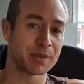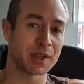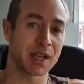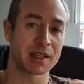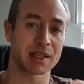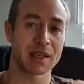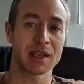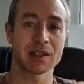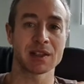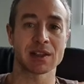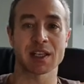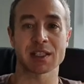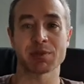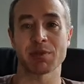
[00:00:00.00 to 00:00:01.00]
and kilo
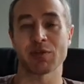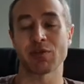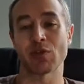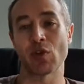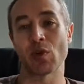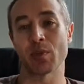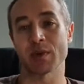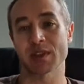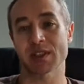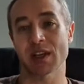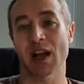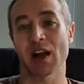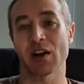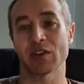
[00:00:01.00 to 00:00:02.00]
lasts me for almost
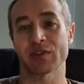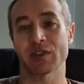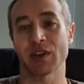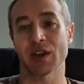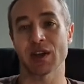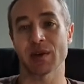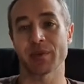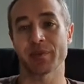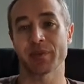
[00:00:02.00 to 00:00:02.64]
half year.